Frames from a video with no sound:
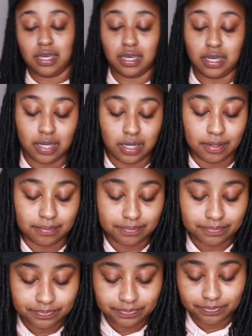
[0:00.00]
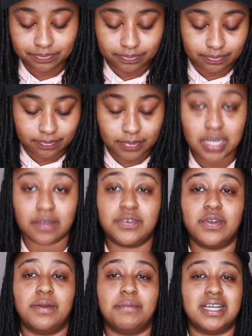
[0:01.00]
um, of
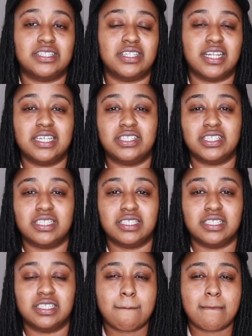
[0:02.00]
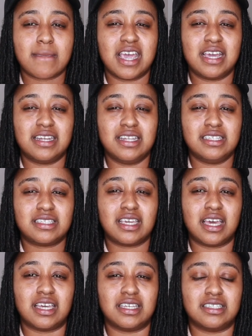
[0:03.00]
your imagination. In this
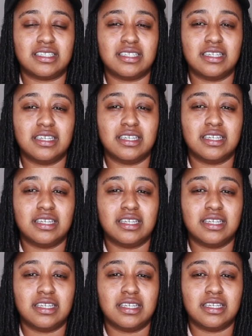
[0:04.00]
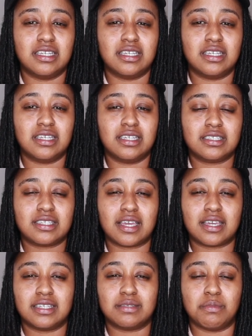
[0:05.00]
case, it's
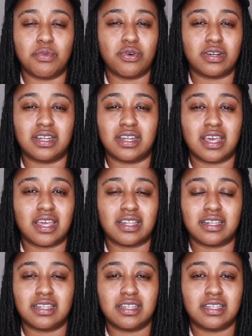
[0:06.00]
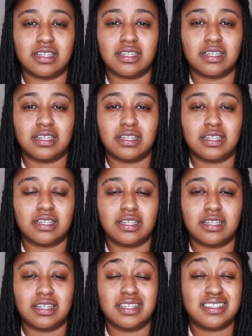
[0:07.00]
like it's more than that.
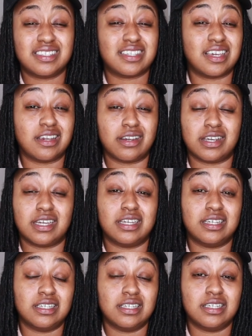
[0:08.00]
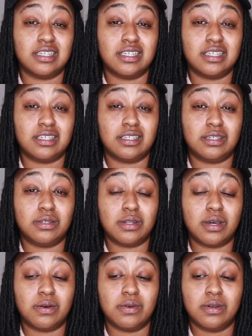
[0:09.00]
It's scary, you
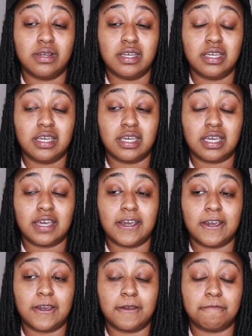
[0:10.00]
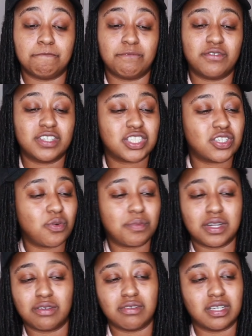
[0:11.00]
know, and for so
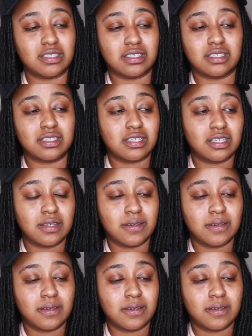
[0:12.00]
many reasons.